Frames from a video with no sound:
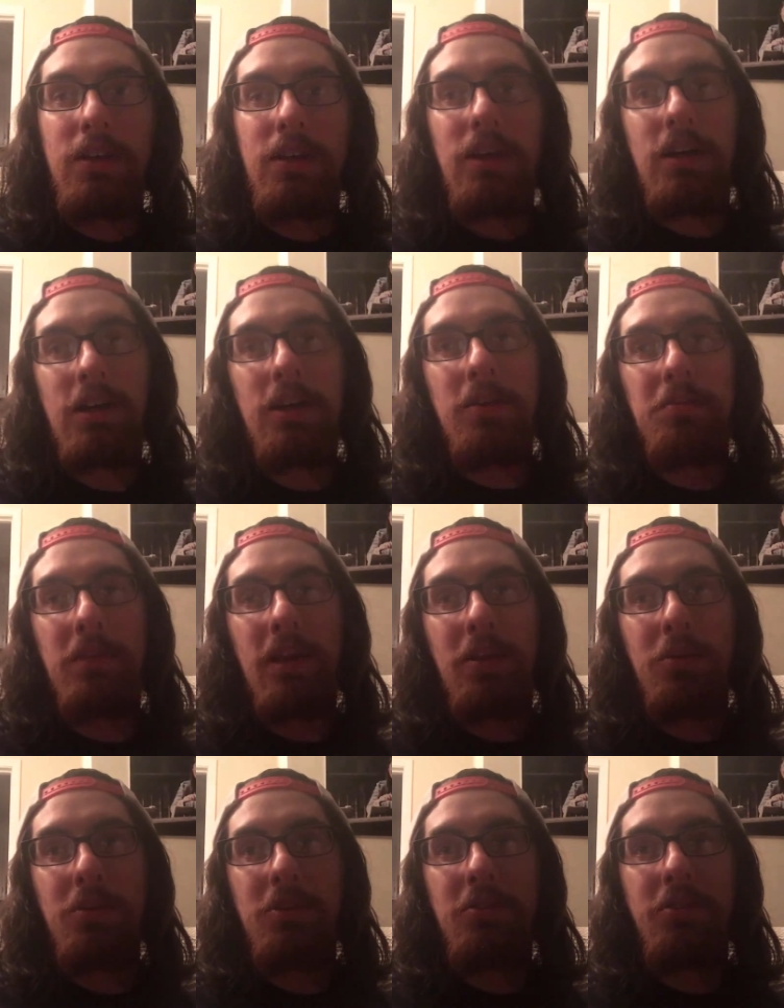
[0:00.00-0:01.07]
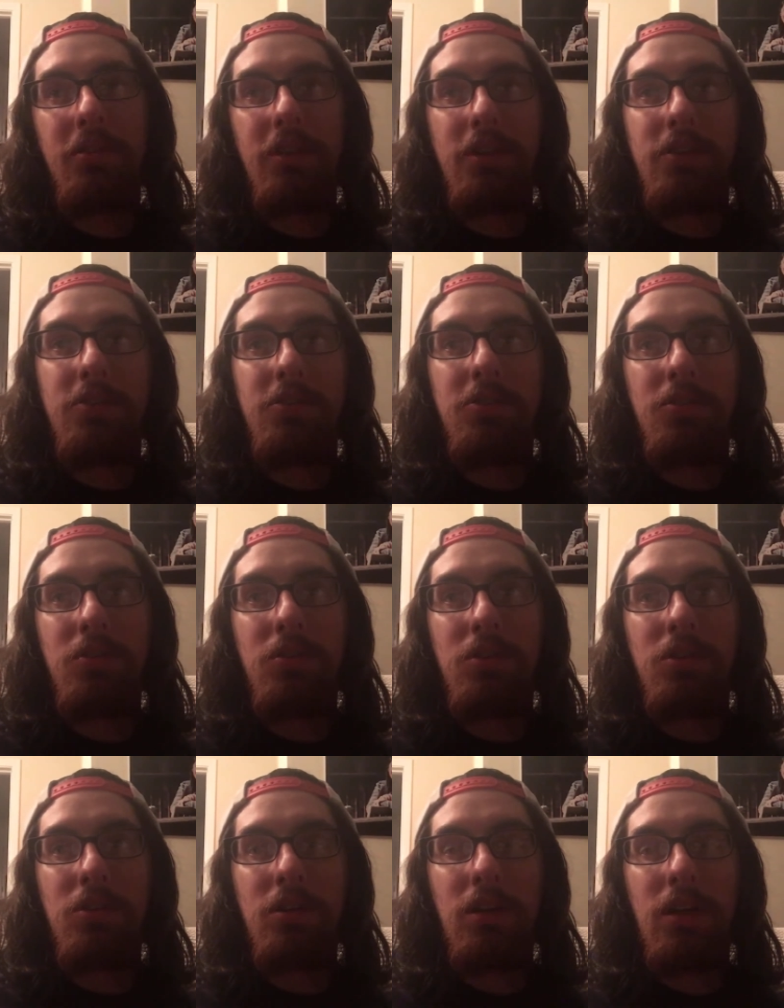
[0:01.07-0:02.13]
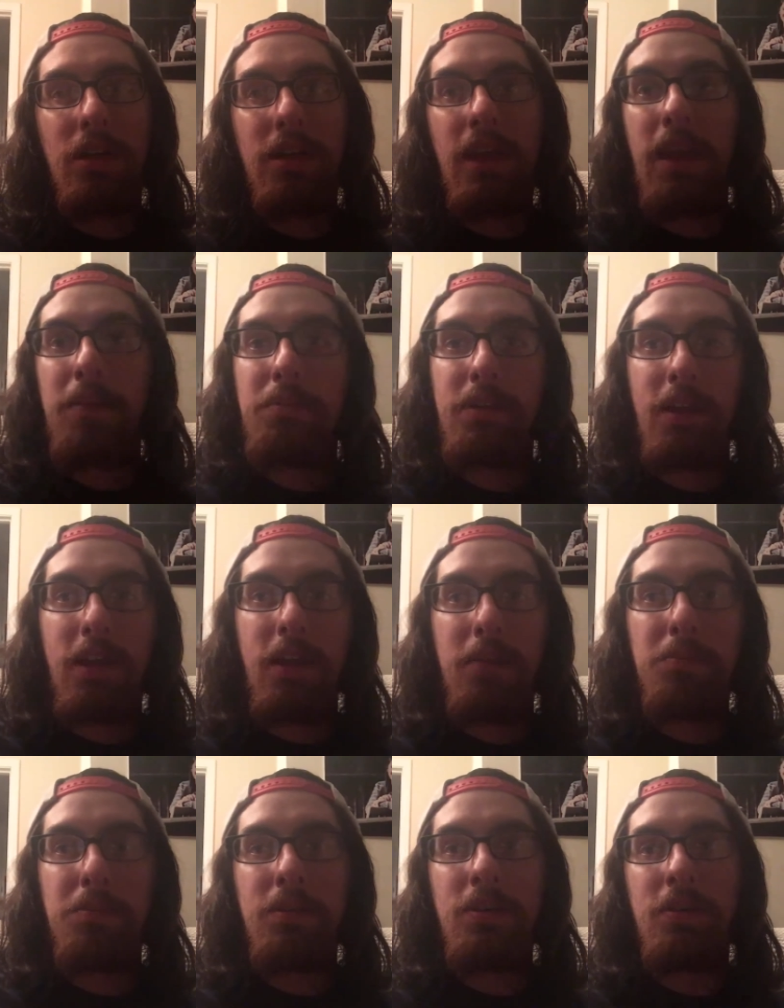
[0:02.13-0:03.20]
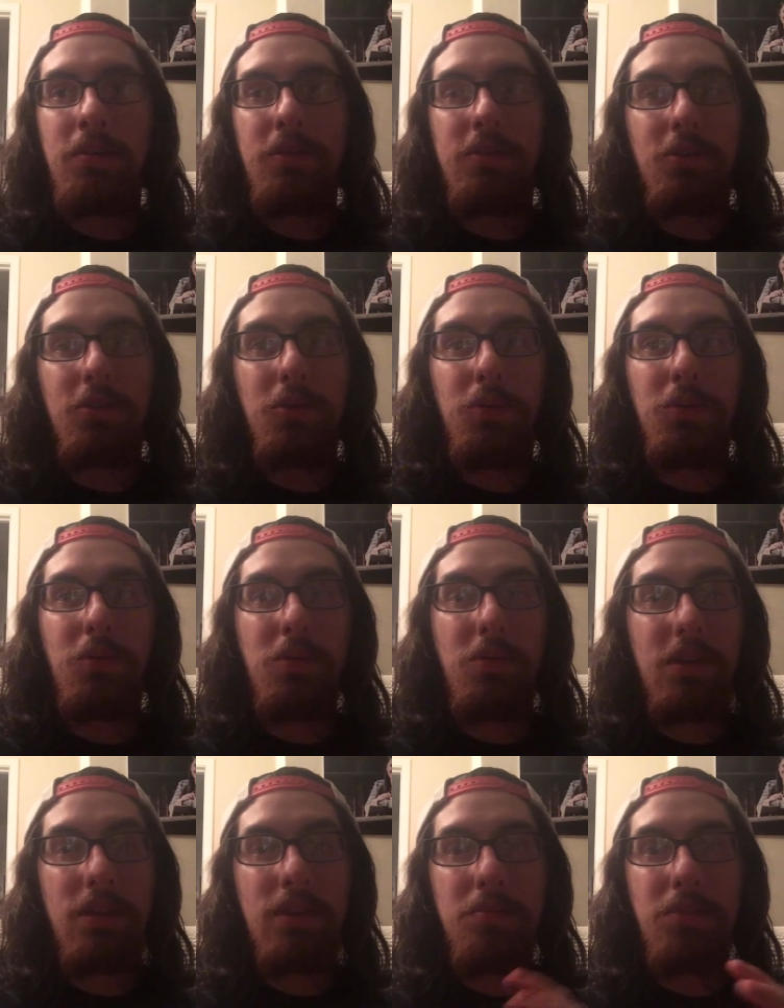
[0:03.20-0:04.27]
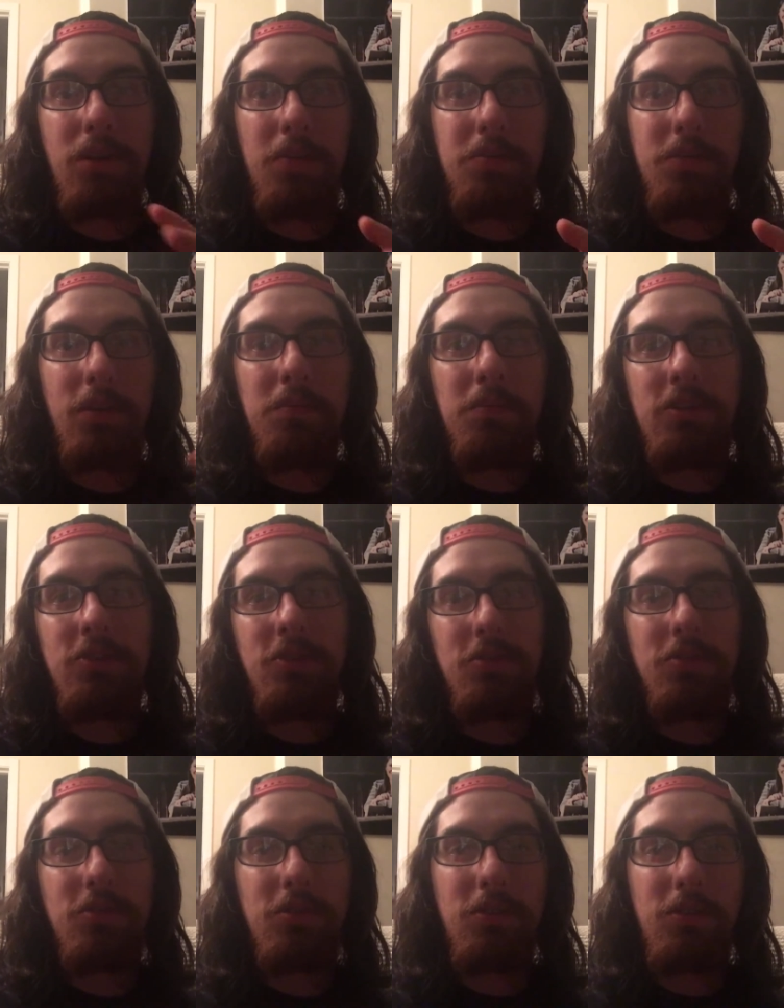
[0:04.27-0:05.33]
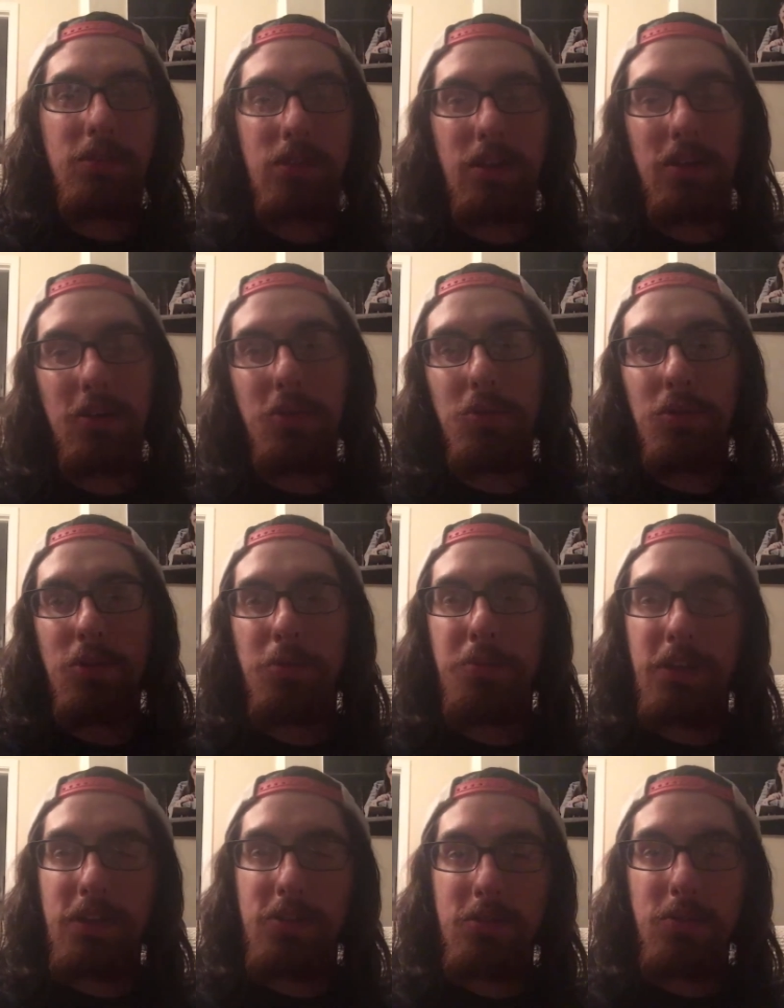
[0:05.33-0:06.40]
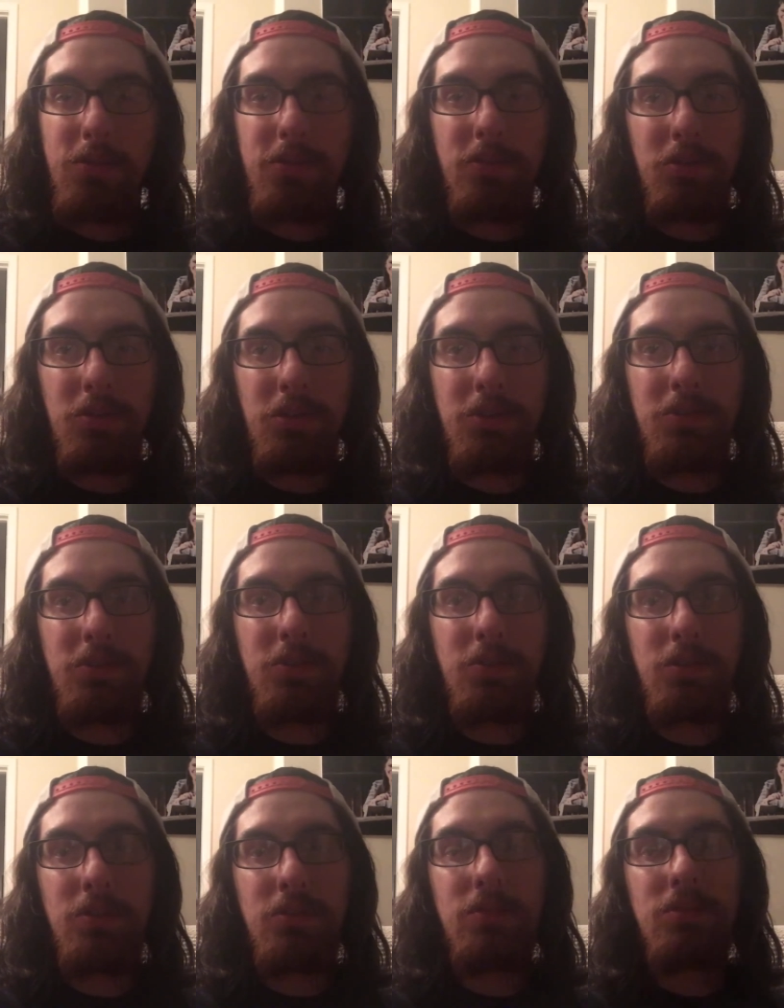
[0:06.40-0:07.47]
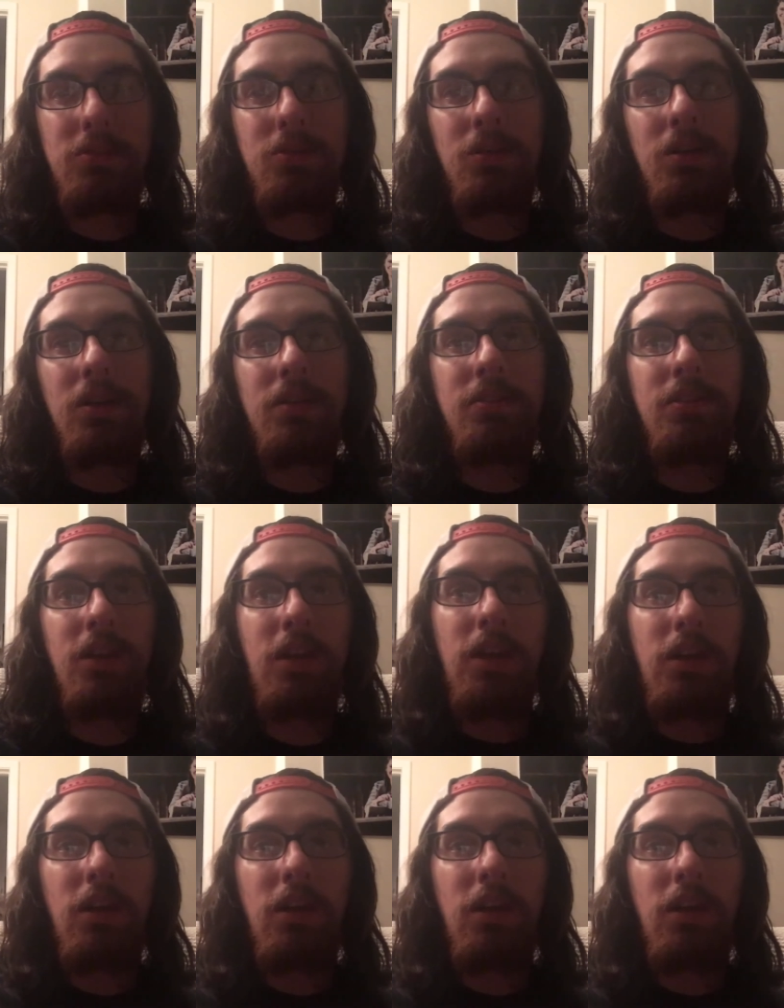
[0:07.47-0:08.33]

Now when you select your game type, it's a whole new thing that pops up that shows you like a cool little picture with solos, duos, and squads.